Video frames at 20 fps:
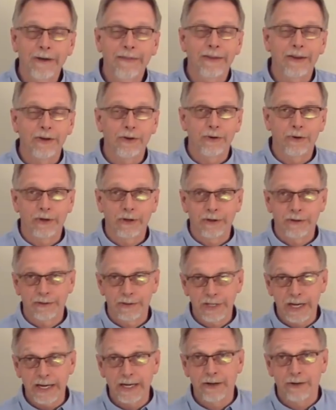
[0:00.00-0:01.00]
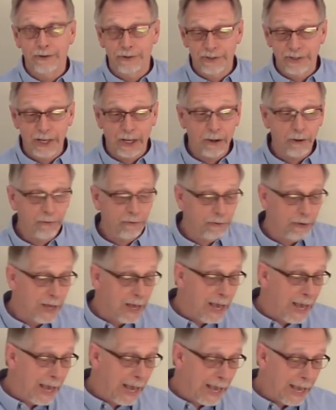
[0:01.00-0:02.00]
that you can take yourself,
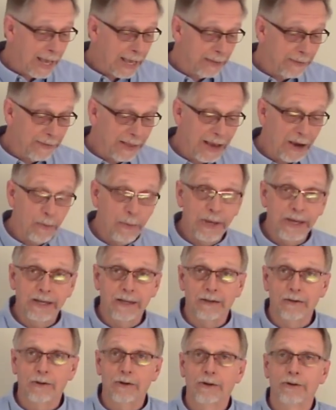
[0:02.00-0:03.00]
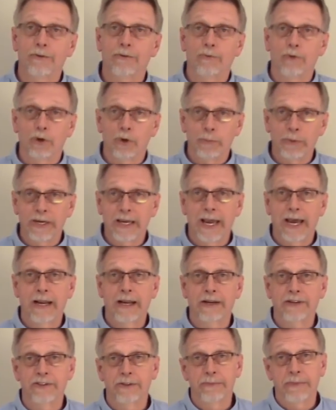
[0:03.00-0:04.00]
and that way you can learn the real
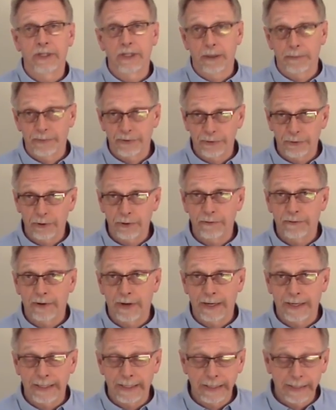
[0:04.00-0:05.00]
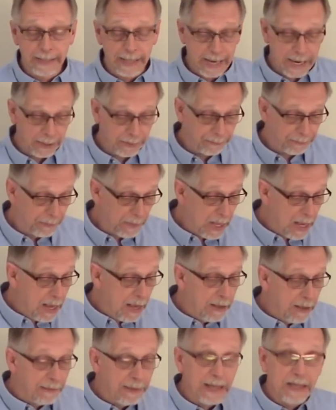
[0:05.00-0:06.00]
mechanics and become certified in that.
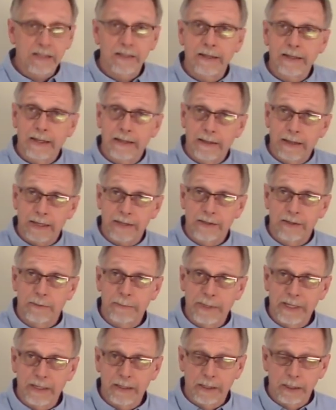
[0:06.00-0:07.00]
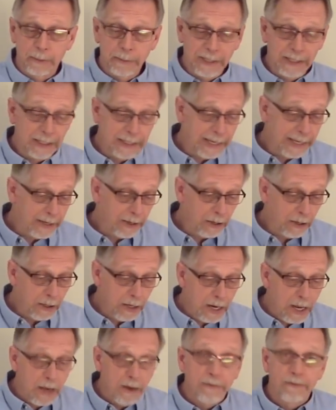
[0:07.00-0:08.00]
That'll be a little bit later.
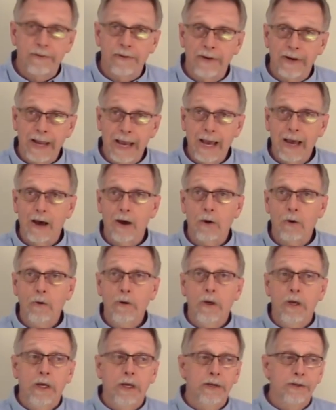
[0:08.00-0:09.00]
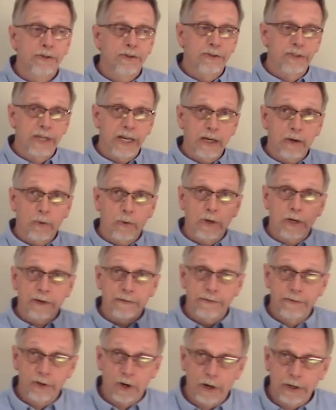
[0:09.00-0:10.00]
For now, take what I've
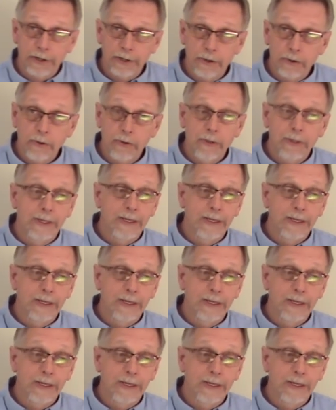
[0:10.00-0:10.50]
taught you,